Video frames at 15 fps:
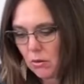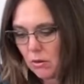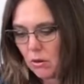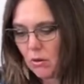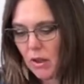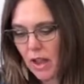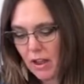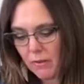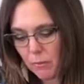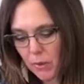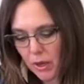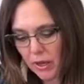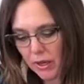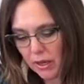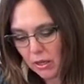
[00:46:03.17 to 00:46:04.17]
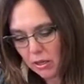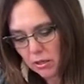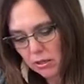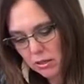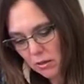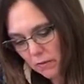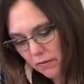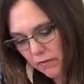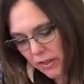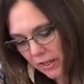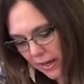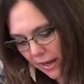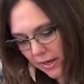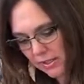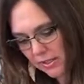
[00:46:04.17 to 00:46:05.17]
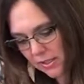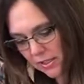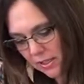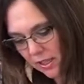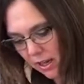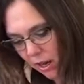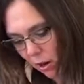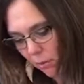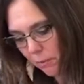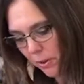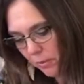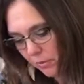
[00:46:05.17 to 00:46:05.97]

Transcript: I'll have my VAs helping